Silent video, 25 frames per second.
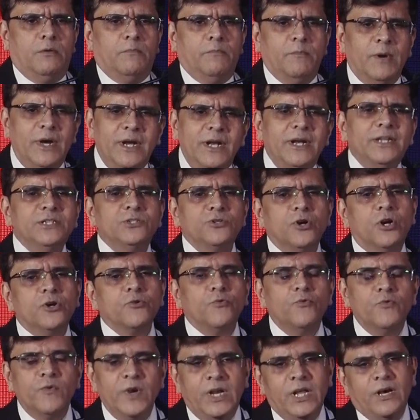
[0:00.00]
But it is
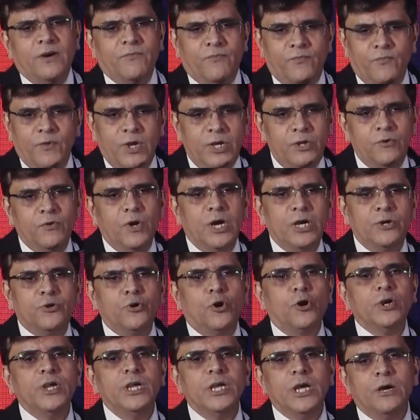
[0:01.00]
not good enough. When you are
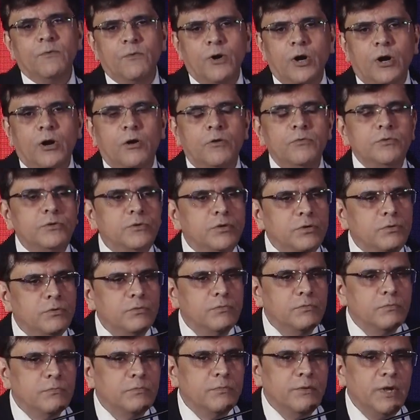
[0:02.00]
talking about
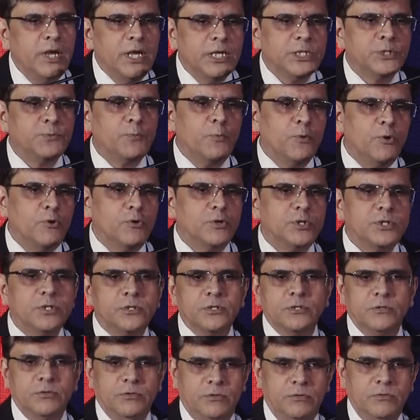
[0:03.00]

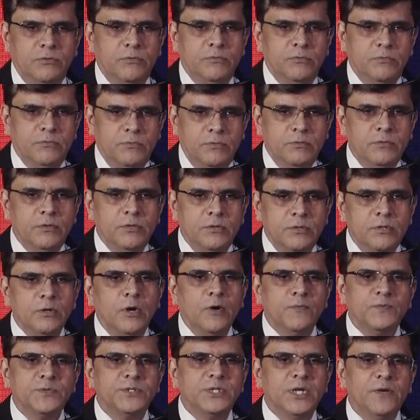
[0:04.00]
exports
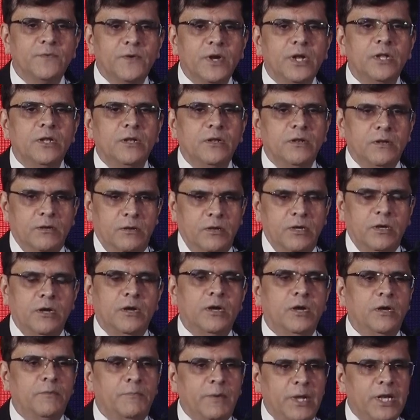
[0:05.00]
of several
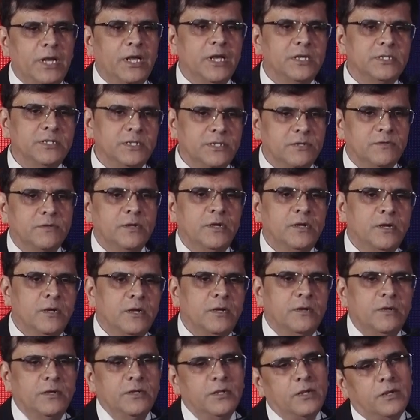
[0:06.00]
billions,
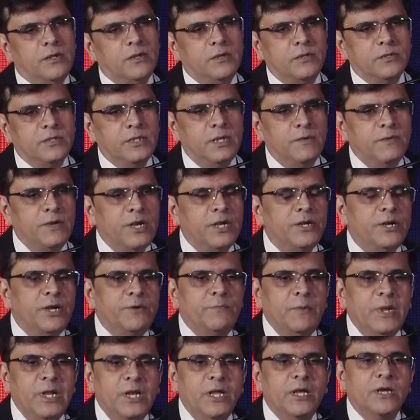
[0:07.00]

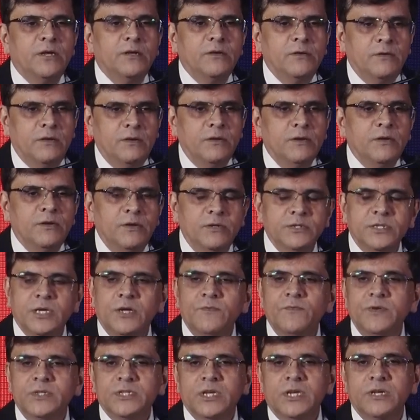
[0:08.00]
700 billion,
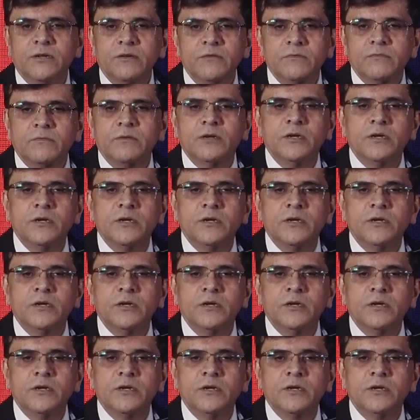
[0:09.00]
service and